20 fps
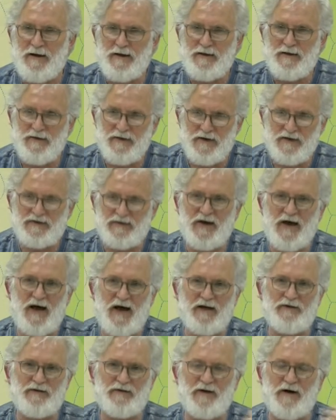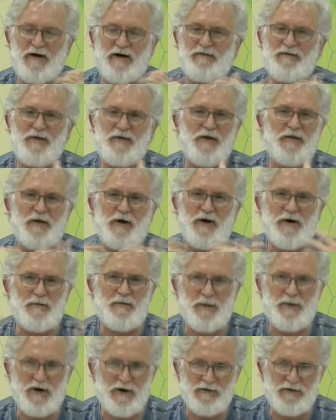the text of the third
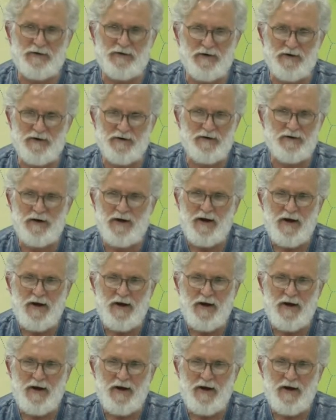person?